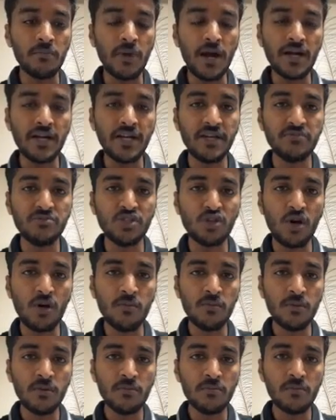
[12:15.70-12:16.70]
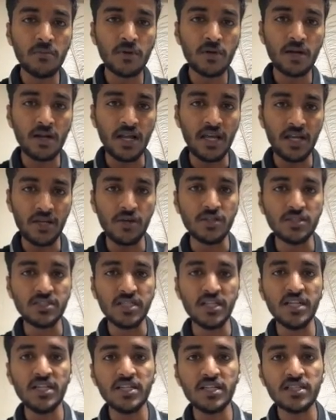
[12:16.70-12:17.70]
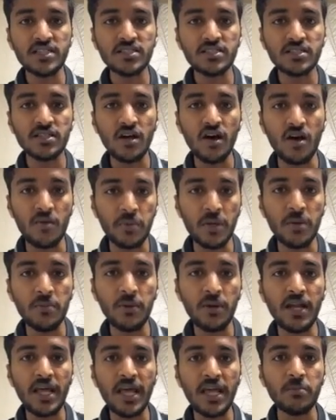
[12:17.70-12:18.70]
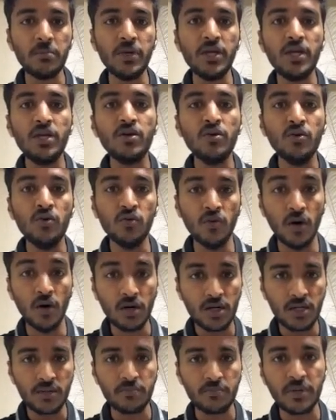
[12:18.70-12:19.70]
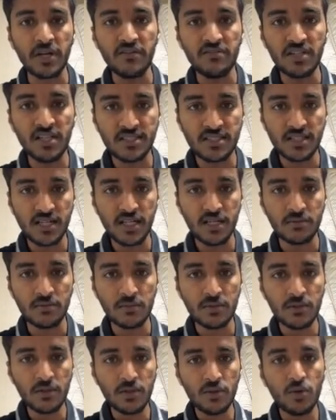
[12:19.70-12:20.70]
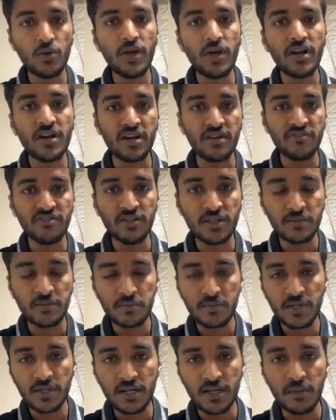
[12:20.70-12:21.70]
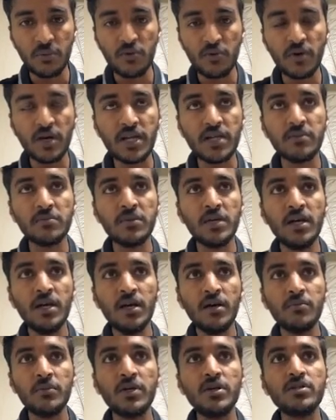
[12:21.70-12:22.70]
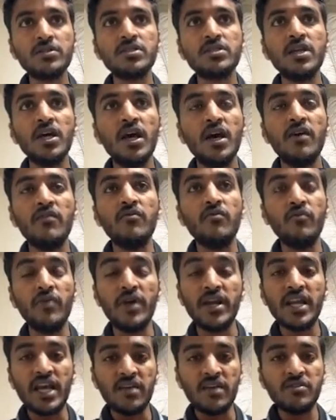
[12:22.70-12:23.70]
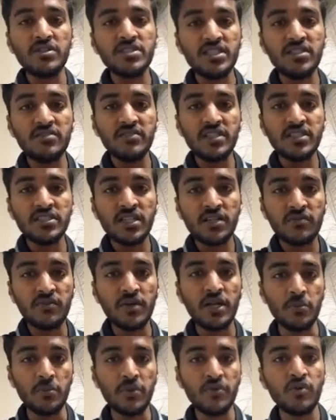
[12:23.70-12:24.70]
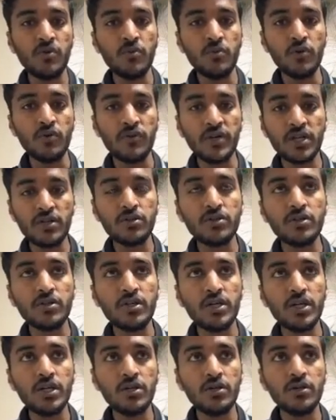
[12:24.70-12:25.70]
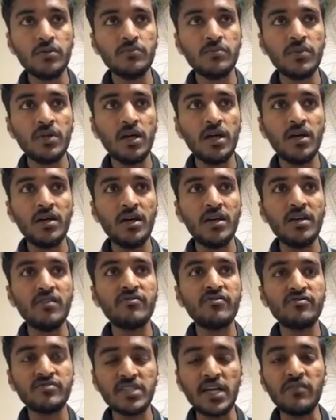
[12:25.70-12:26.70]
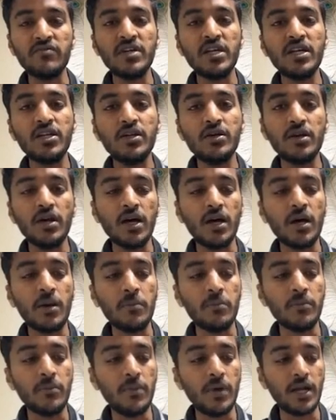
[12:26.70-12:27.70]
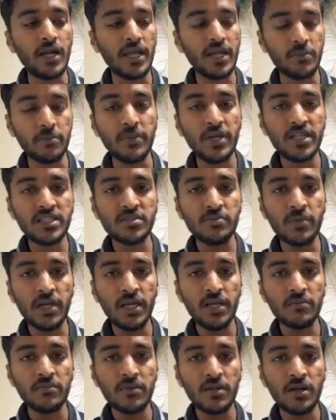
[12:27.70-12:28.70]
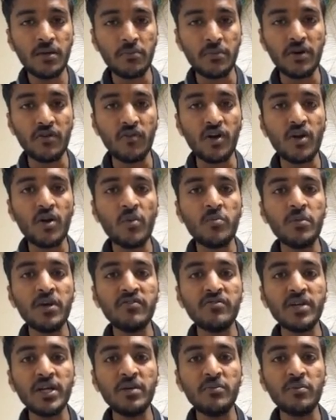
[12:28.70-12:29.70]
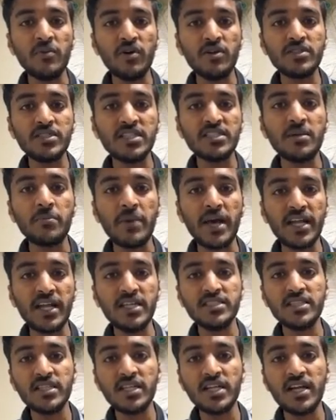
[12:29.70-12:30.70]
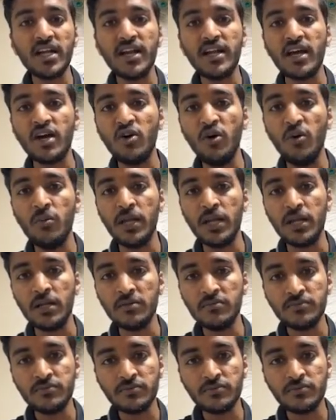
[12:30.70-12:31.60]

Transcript: part-time job, like your seniors or people like me who worked previously, who can refer. Number one, because when I was in Windsor before moving to Toronto, if someone like meets me, one of my friend works as a manager in a Taco Bell.